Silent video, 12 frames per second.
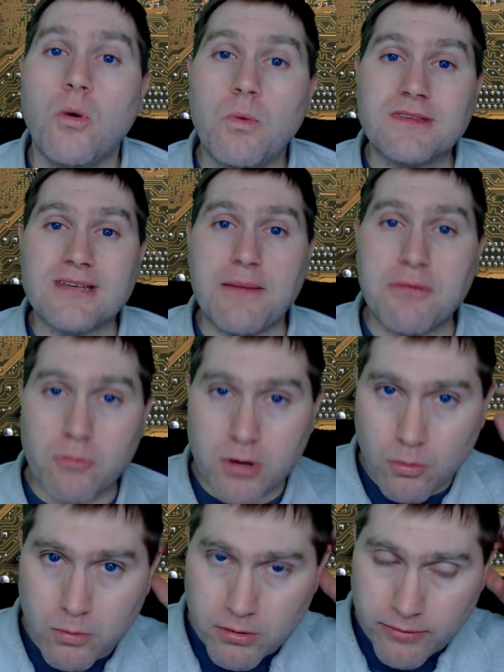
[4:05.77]
What type of
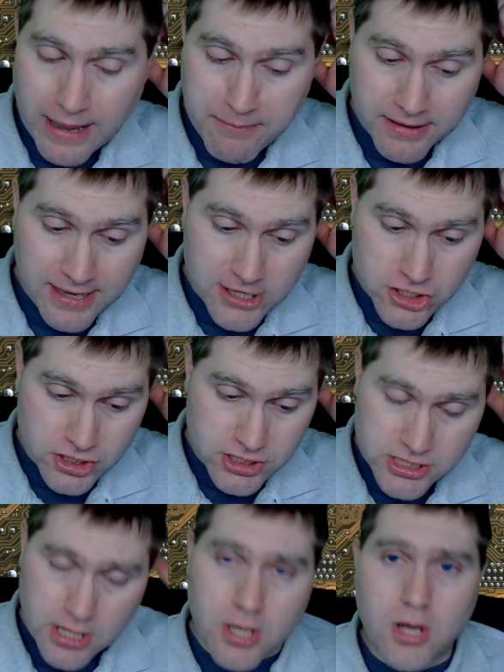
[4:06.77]
real world
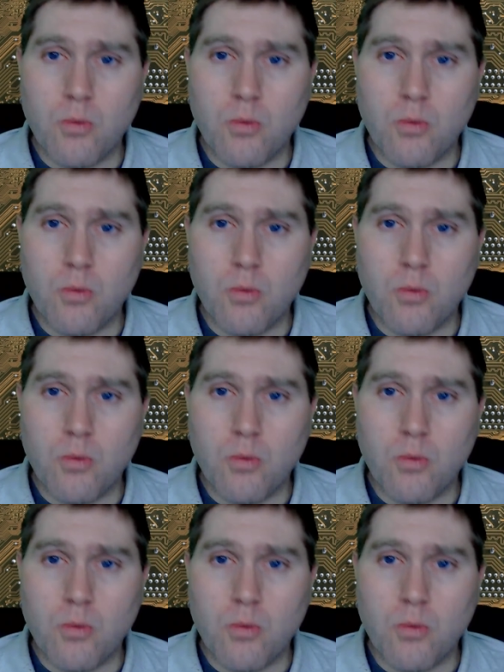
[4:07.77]
applications?